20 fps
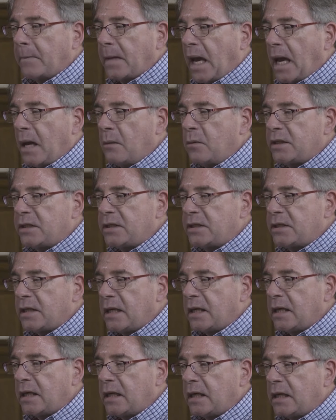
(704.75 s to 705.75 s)
I would
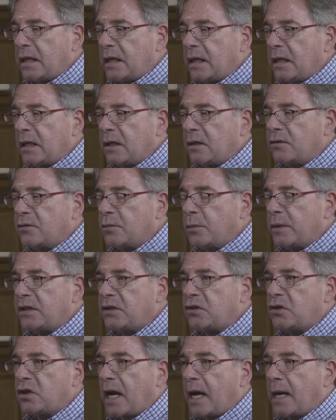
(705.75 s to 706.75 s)
say
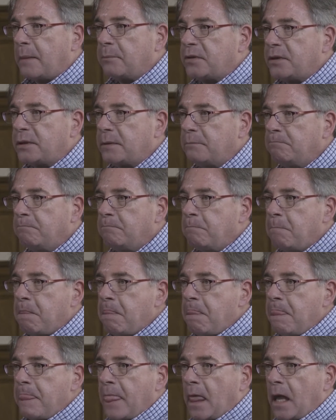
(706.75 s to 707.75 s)
switch jobs
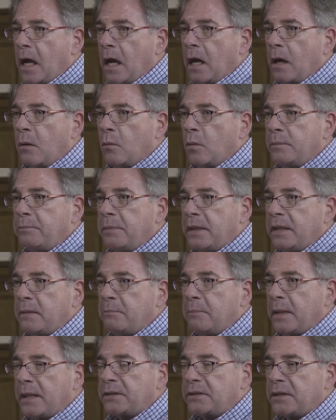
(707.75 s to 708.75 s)
would be the
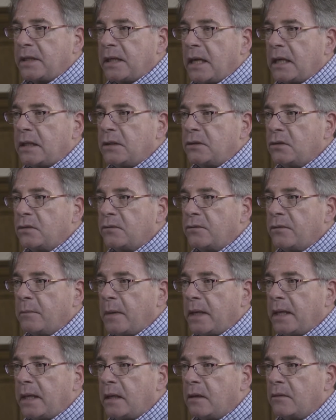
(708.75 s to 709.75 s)
best thing I could do for
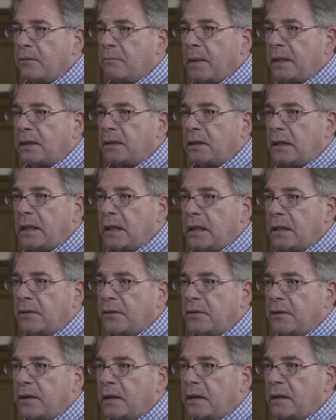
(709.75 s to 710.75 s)
my health, mental
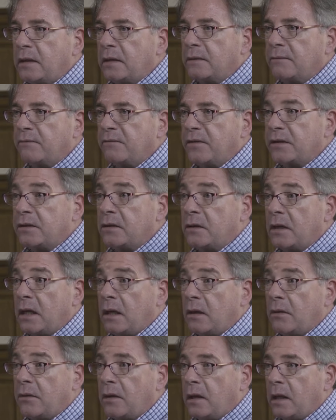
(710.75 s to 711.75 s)
health, and physical
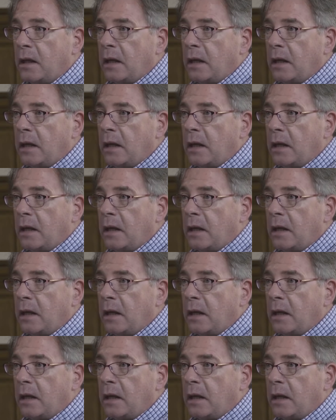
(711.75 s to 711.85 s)
health.